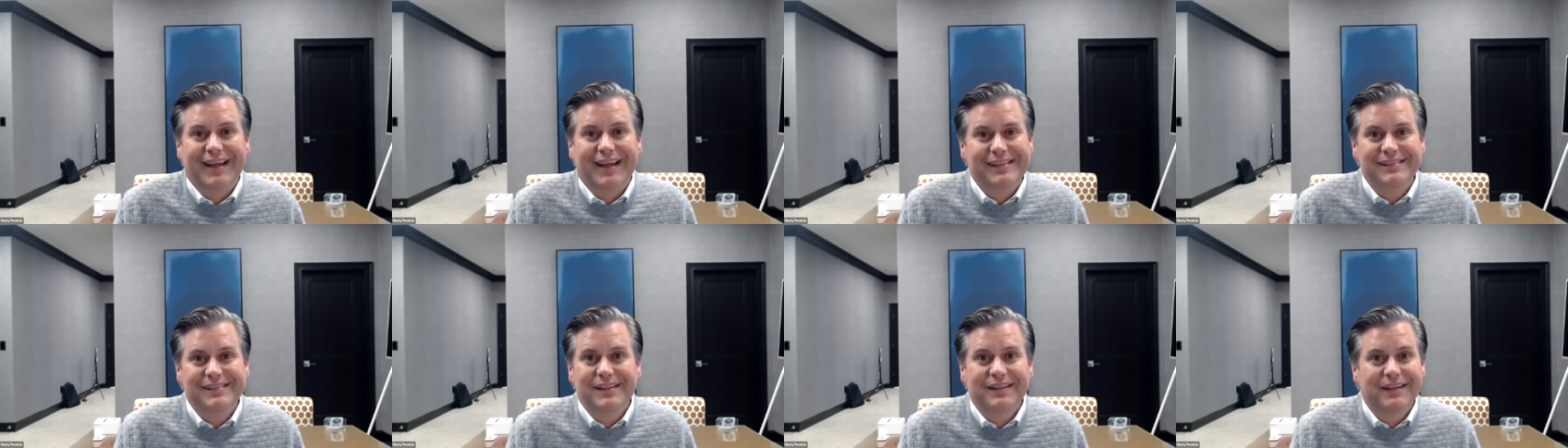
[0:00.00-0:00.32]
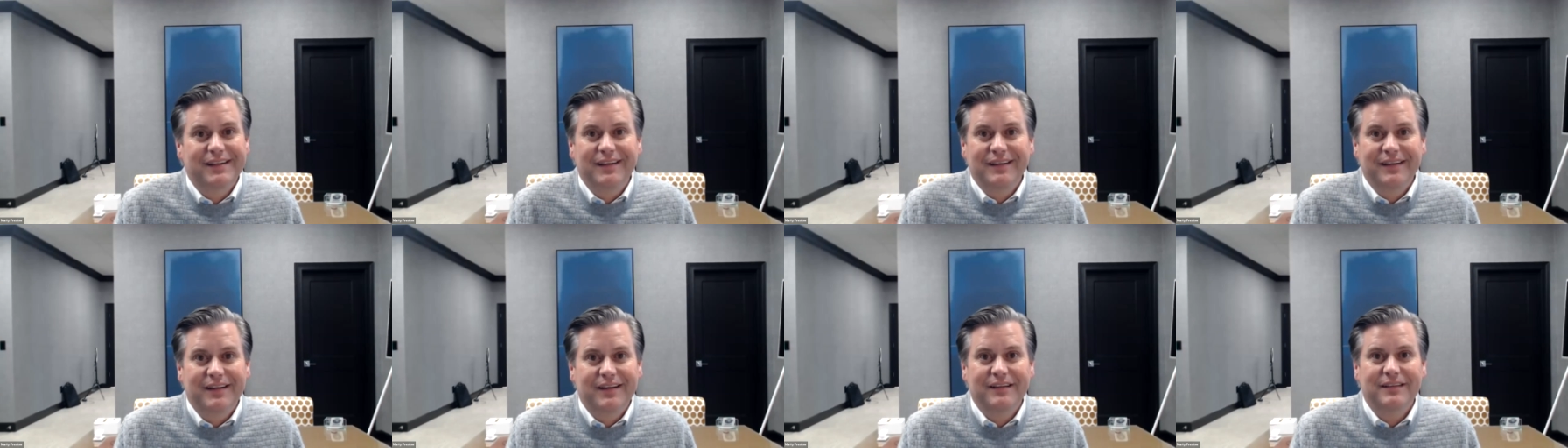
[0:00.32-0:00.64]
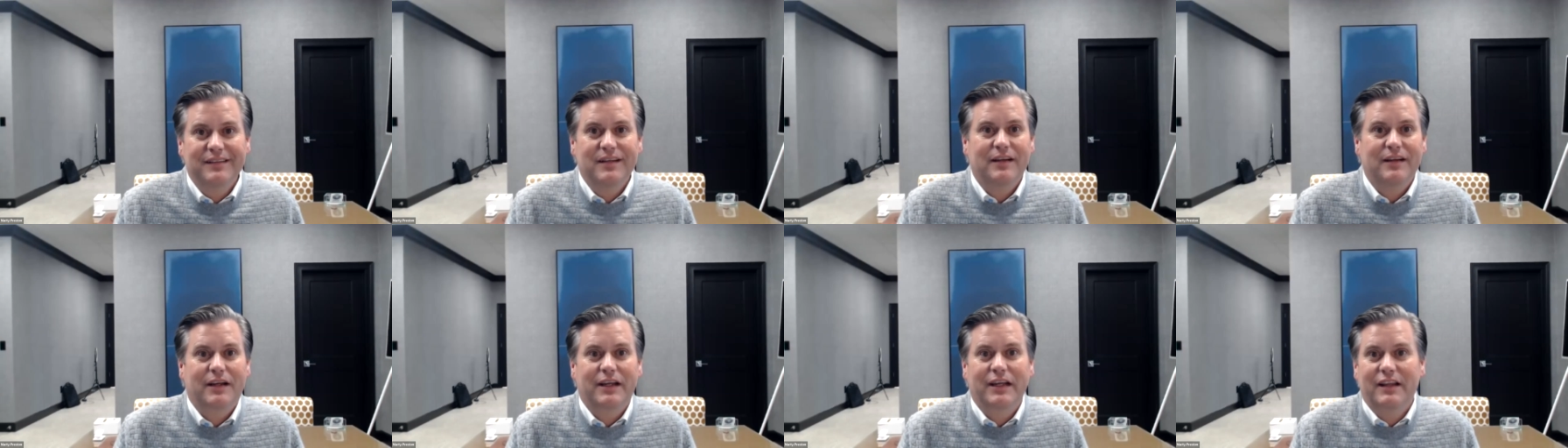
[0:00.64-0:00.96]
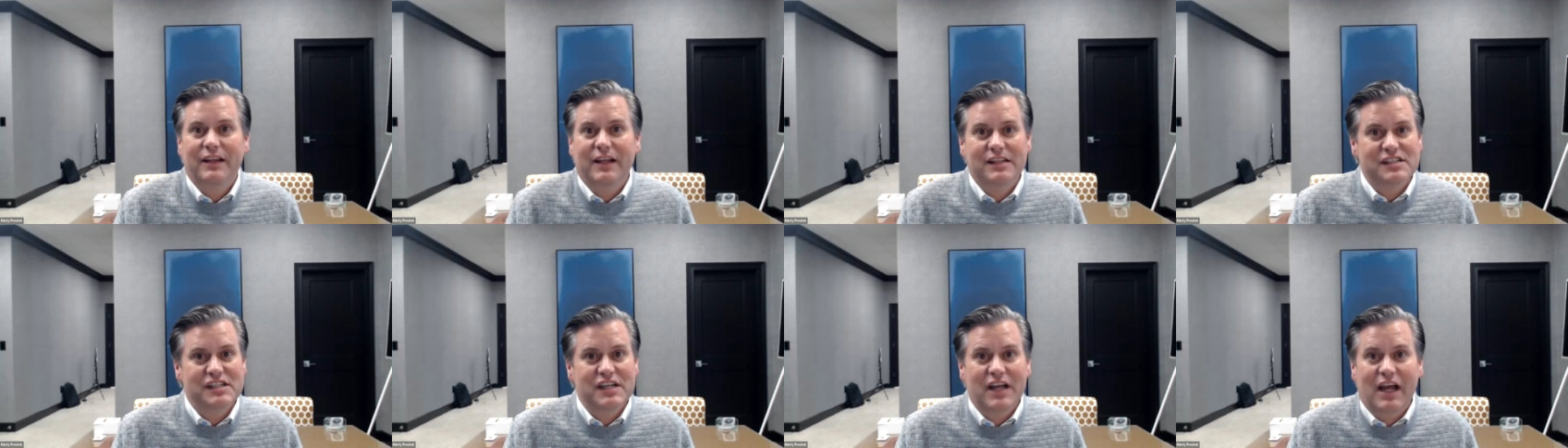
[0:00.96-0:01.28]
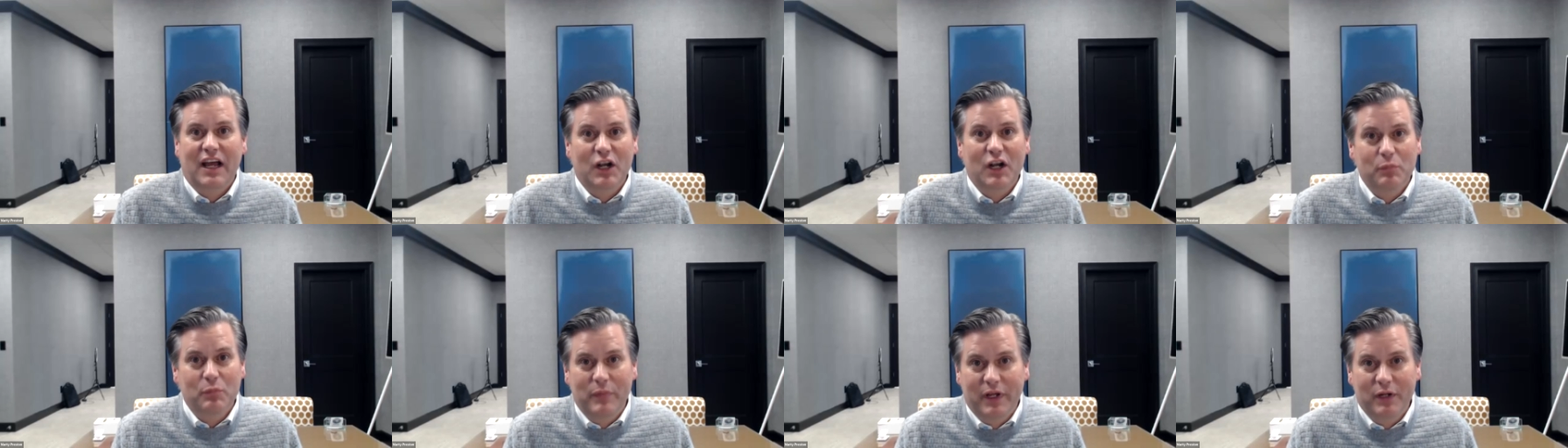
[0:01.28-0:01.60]
lexington kentucky that's
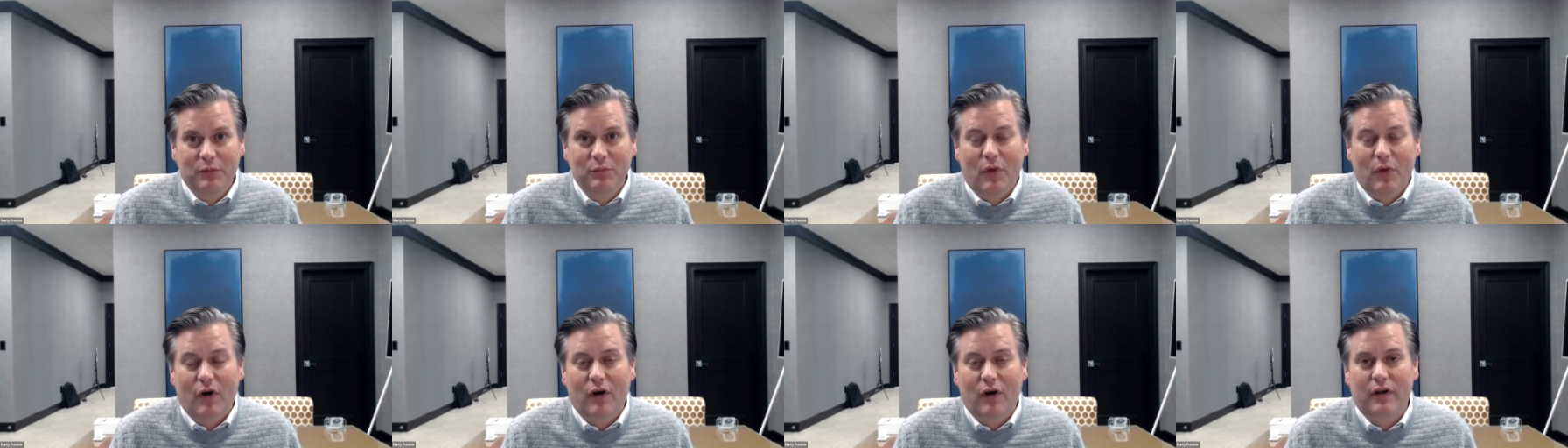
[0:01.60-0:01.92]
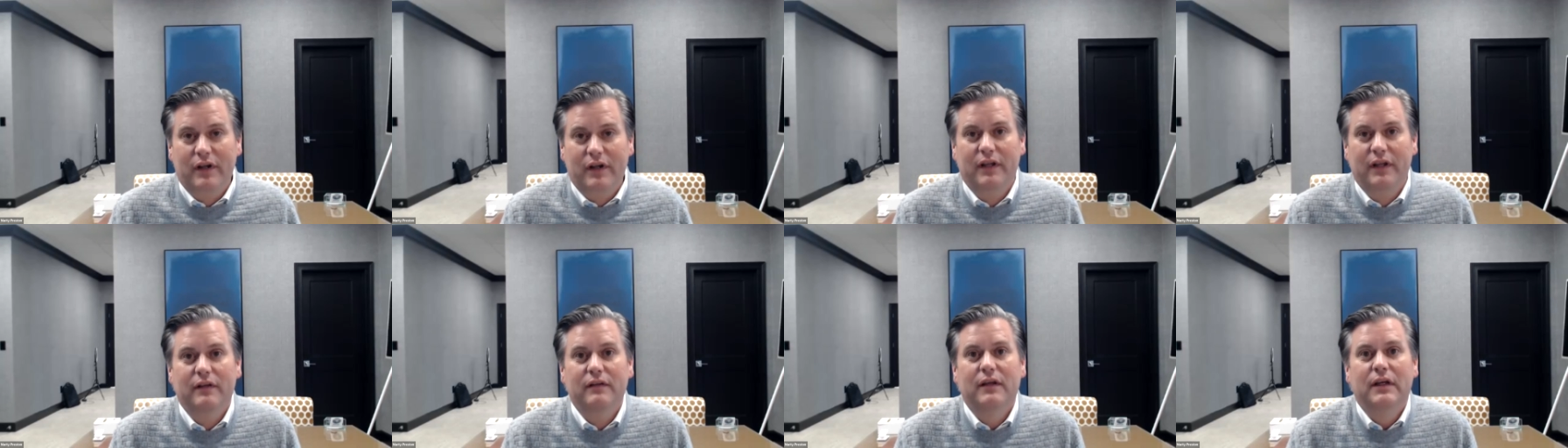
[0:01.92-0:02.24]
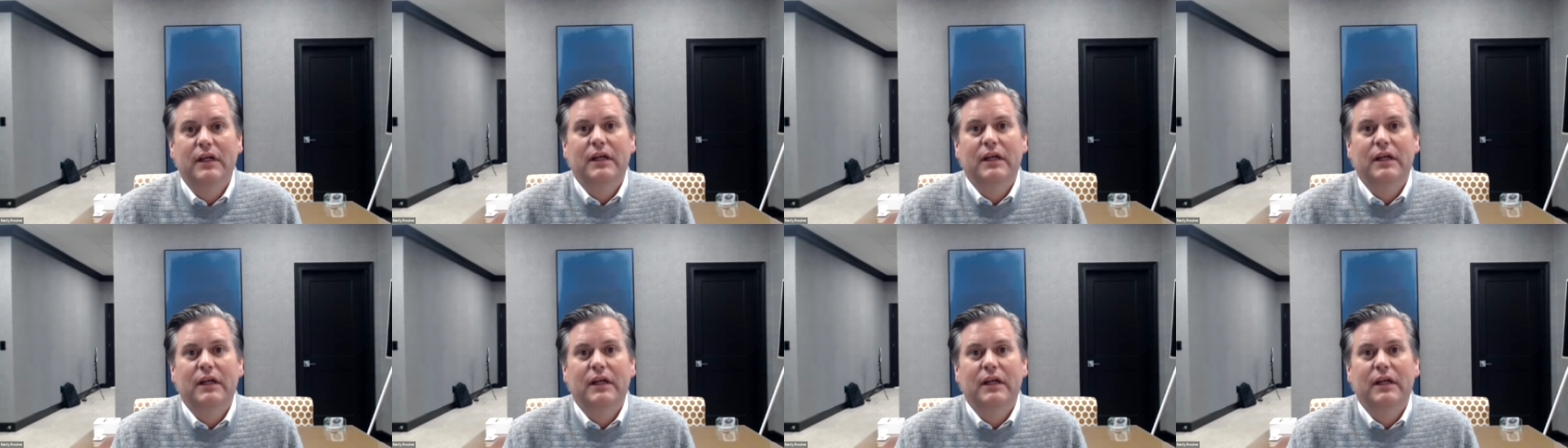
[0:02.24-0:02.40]
not a big market